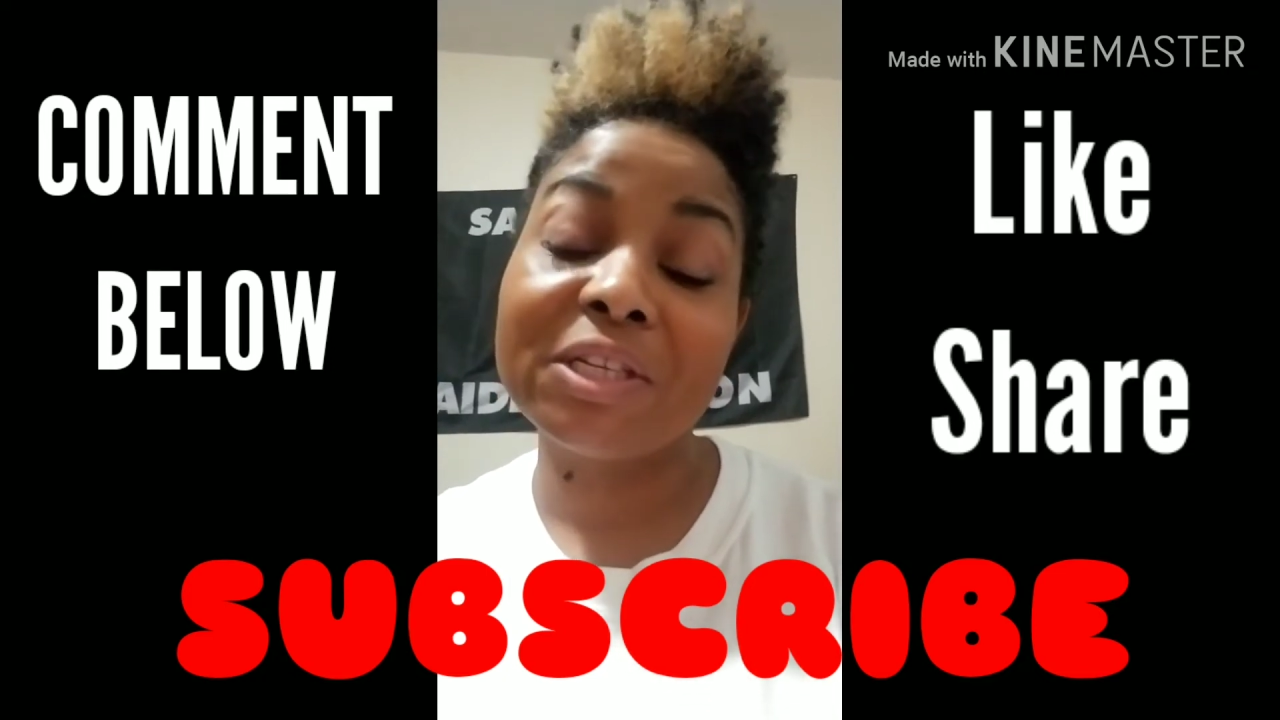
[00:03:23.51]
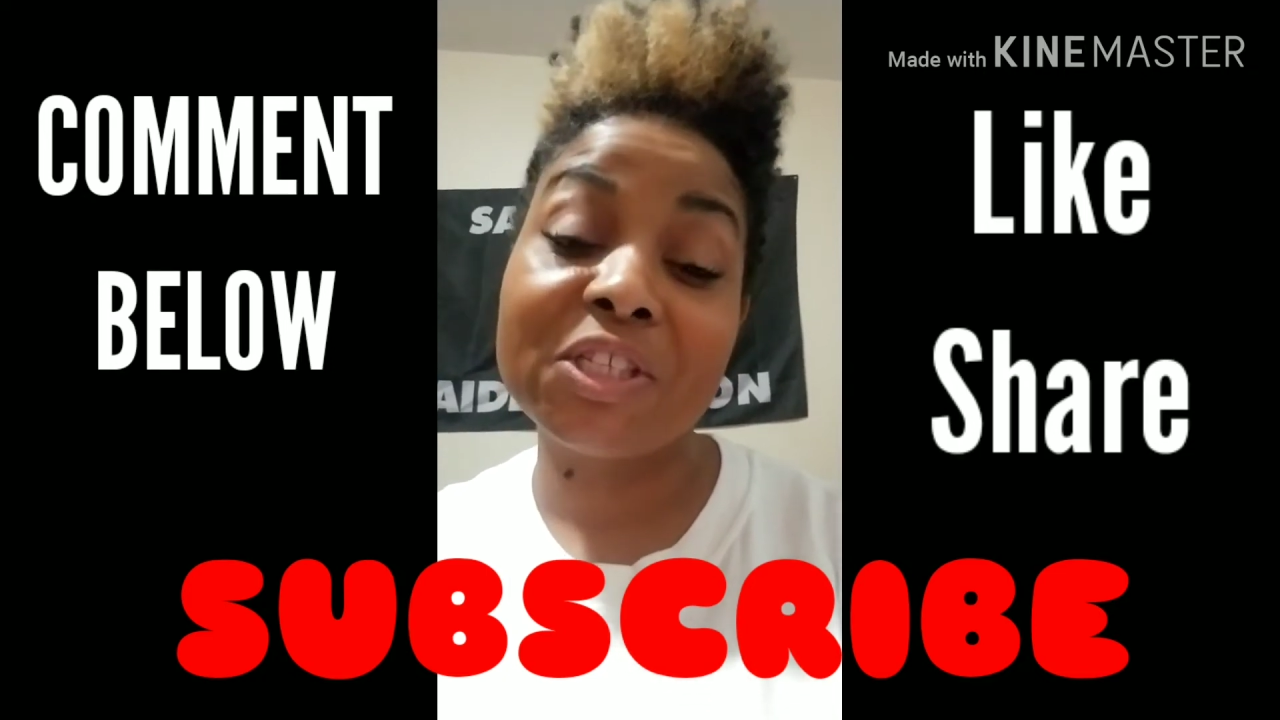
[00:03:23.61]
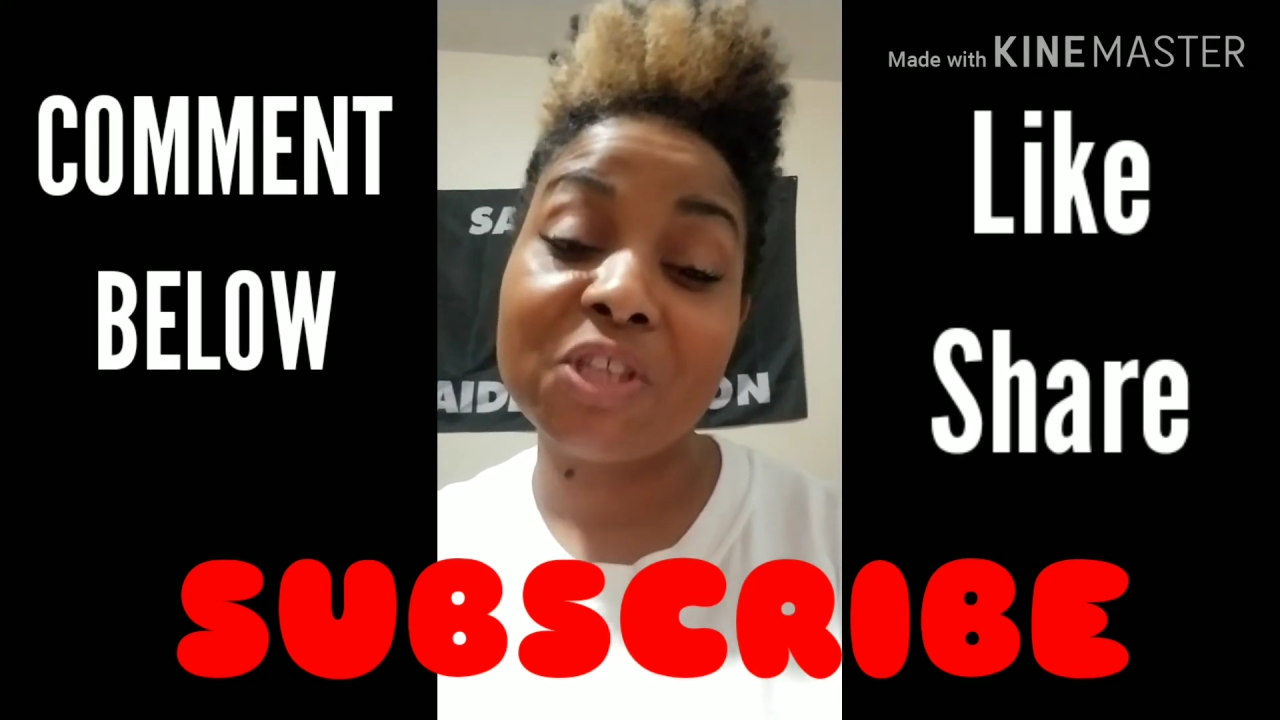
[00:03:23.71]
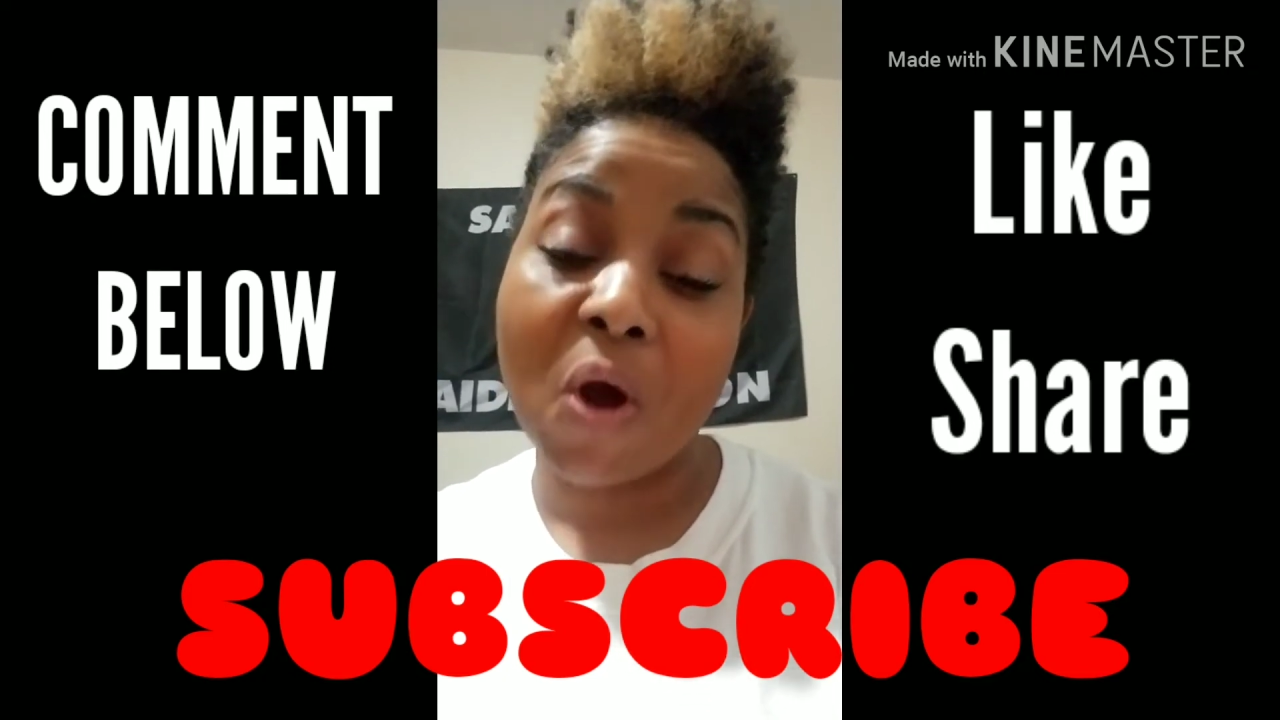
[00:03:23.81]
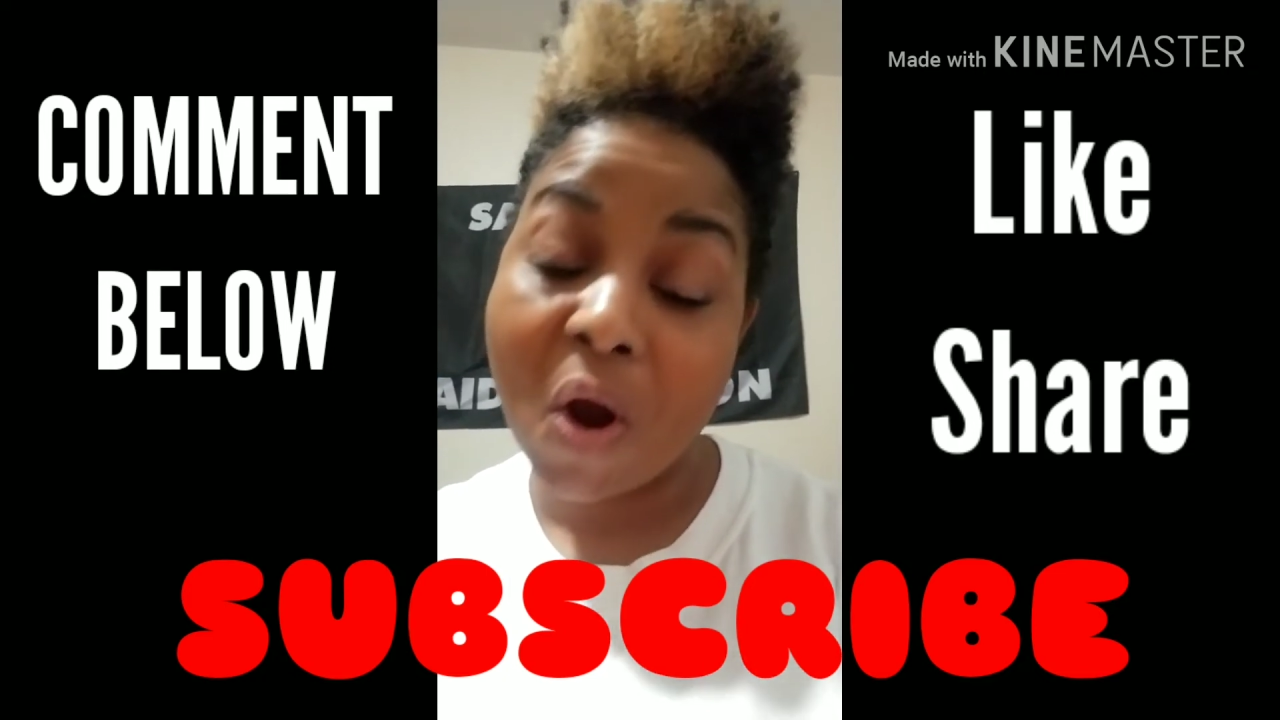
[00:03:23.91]

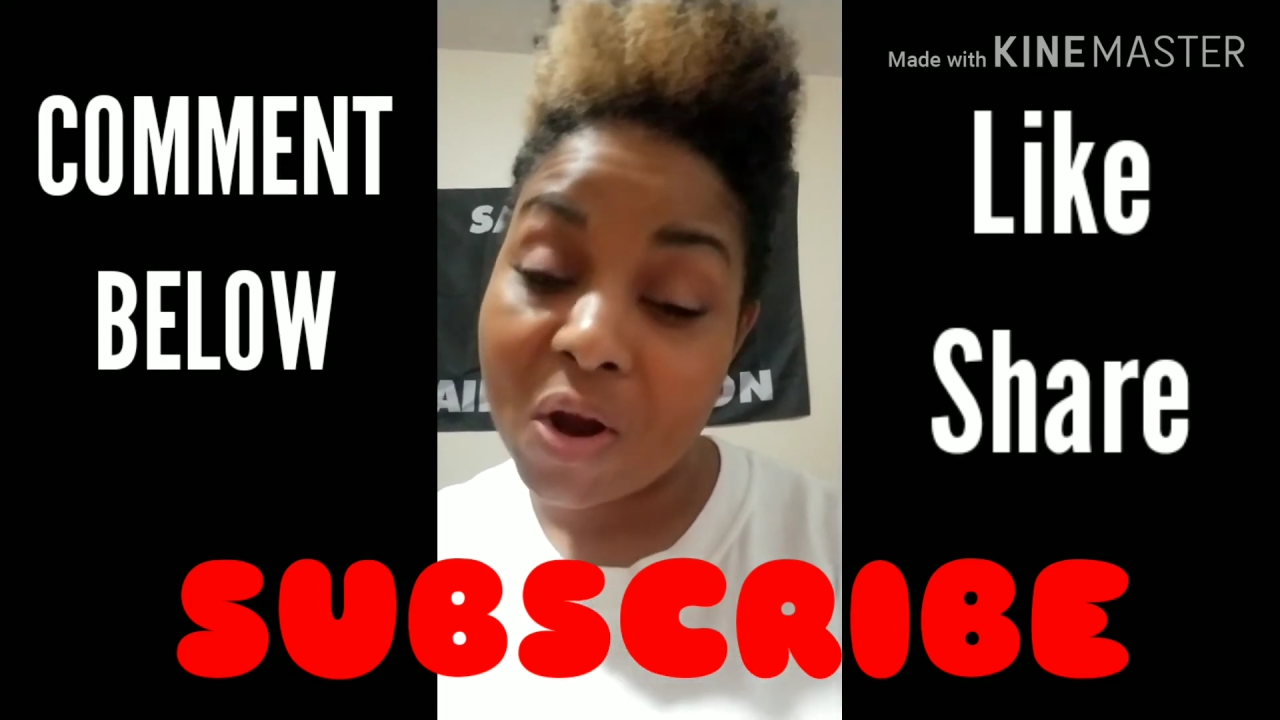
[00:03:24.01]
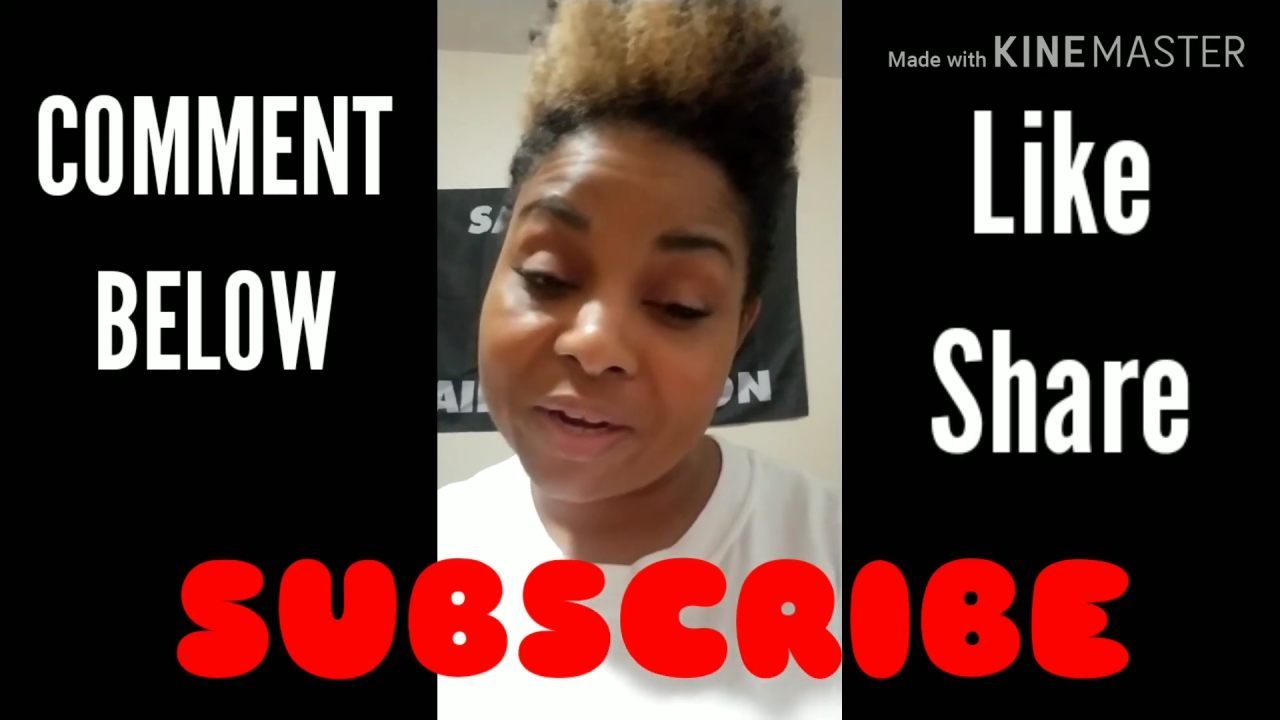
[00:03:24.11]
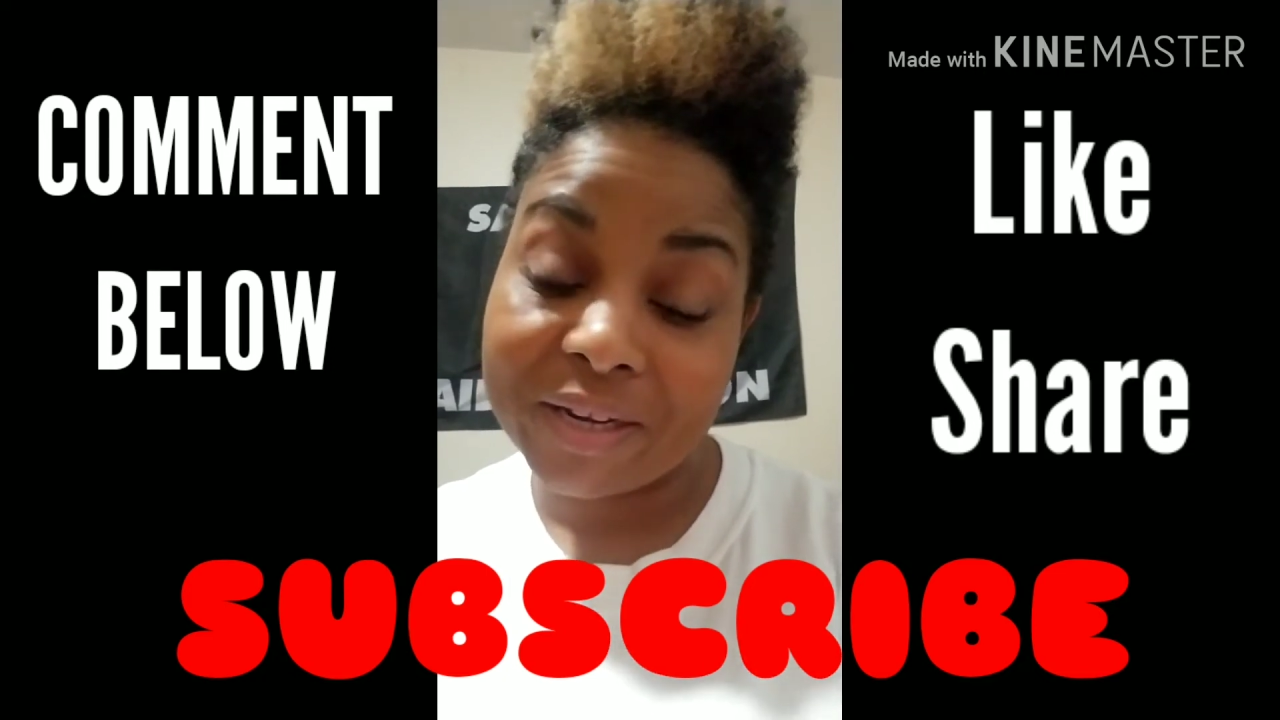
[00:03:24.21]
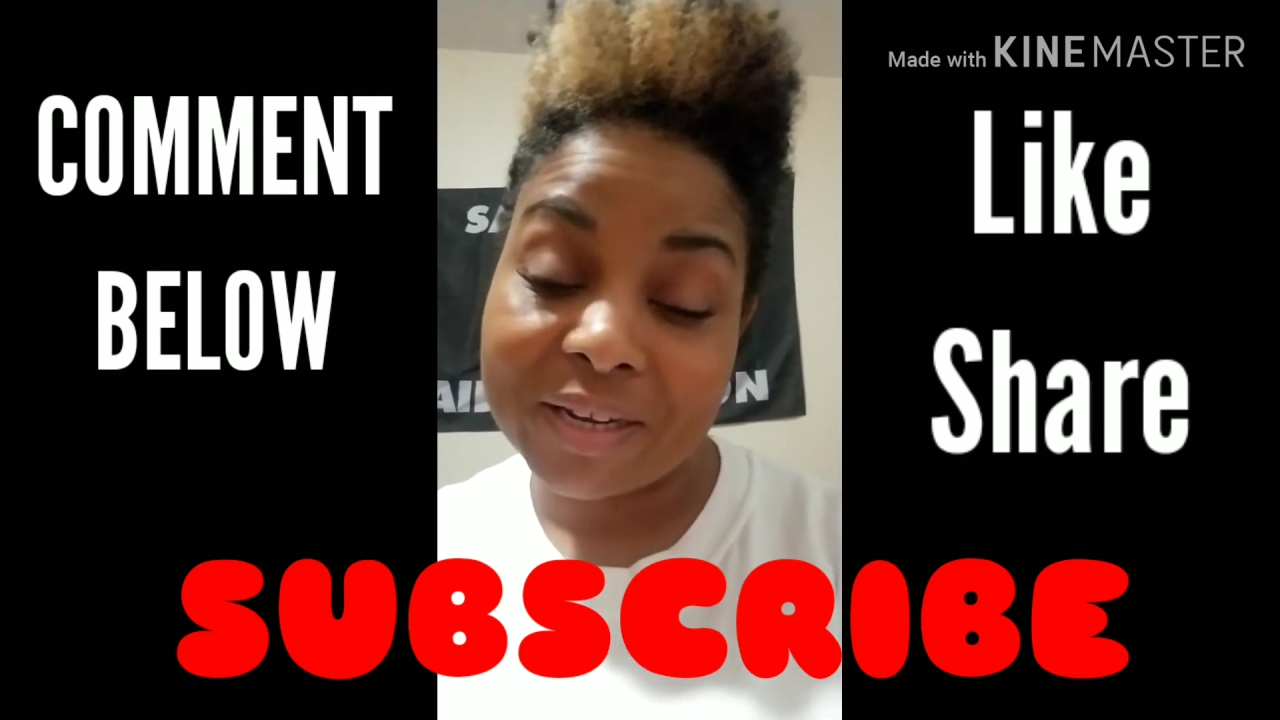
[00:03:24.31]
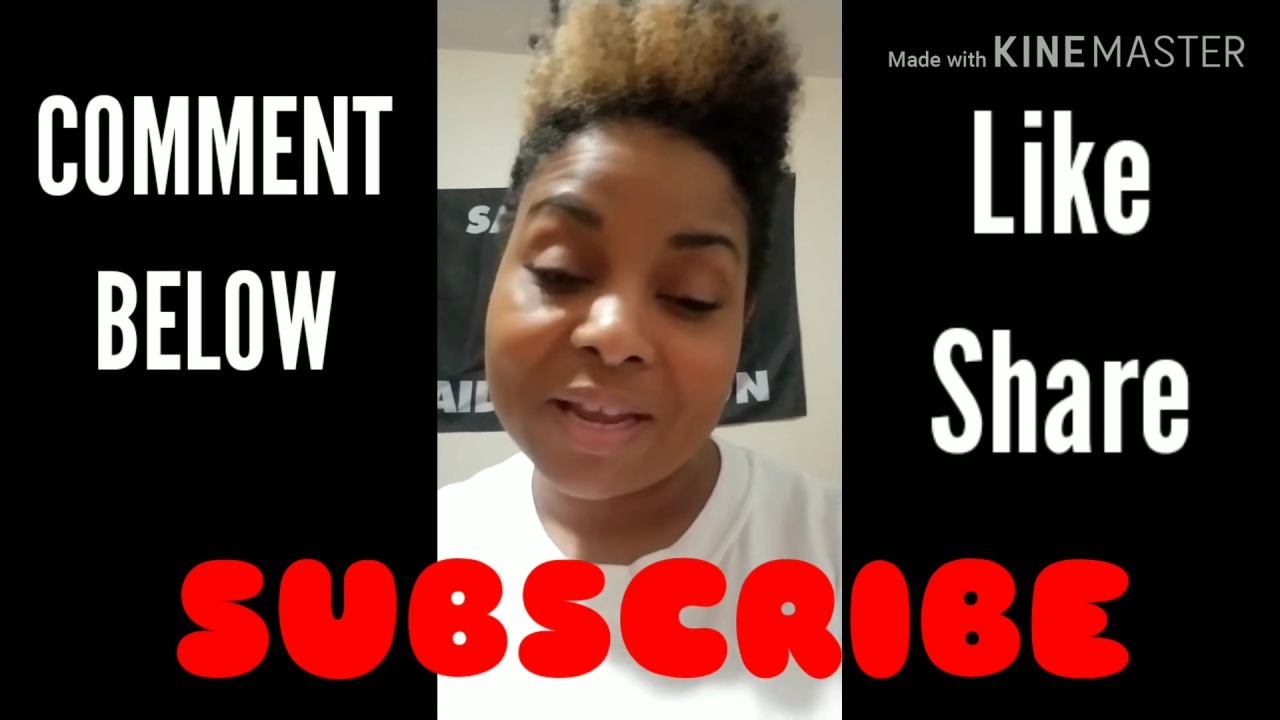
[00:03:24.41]
saw
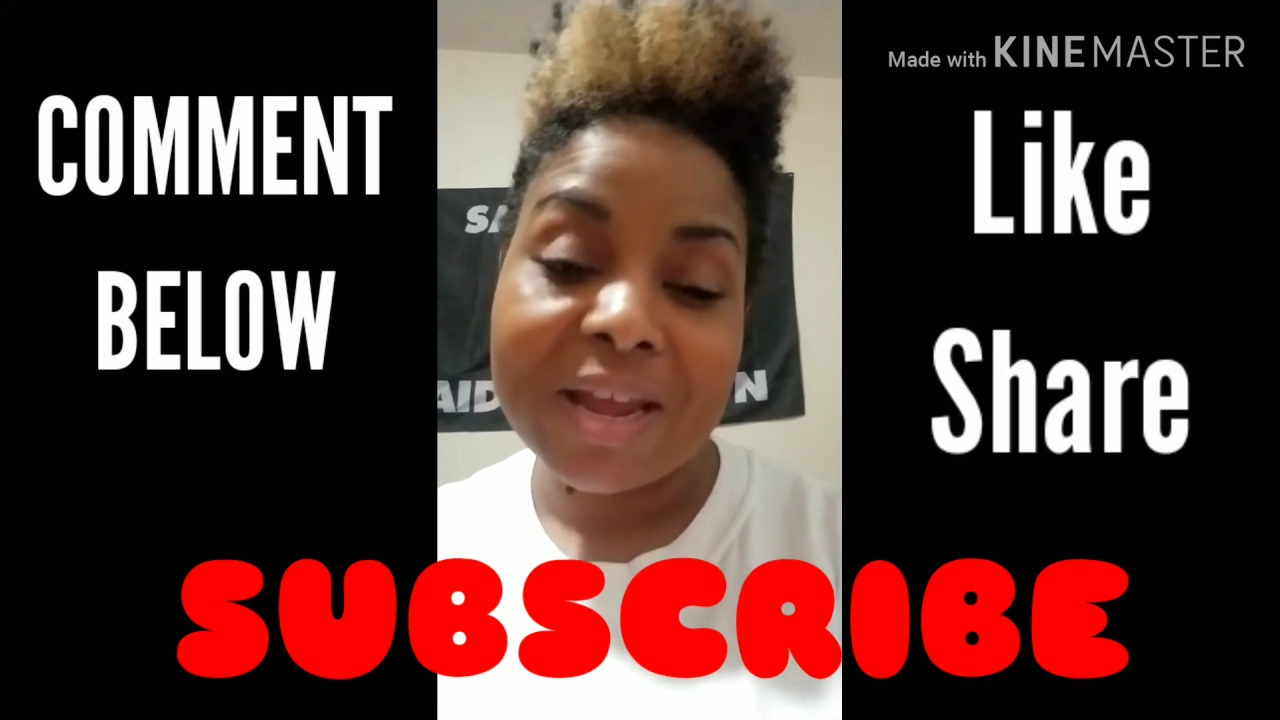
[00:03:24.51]
it,